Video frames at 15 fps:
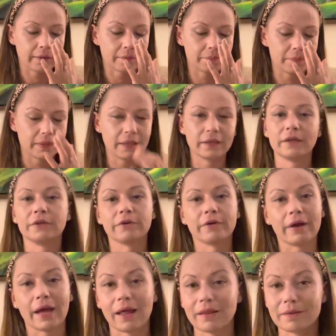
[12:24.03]
being in your
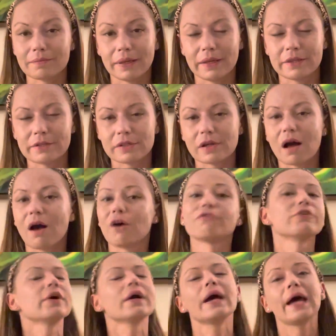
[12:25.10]
element,
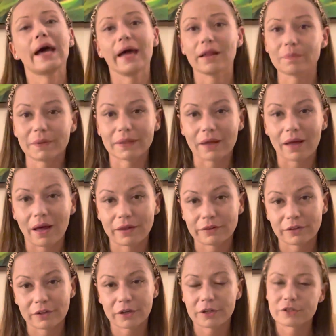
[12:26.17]
of helping
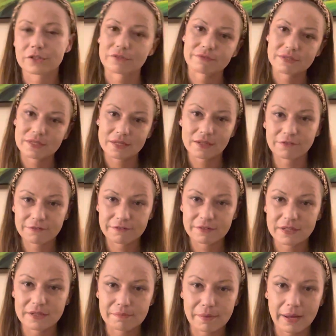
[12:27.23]
others, of seeing
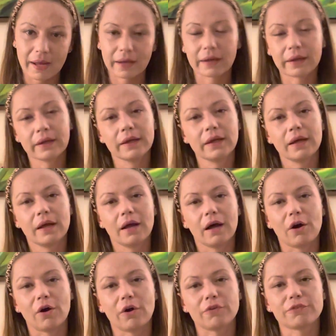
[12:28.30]
feedback,
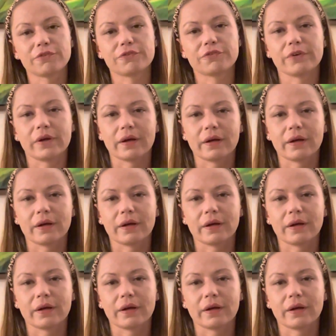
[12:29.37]
of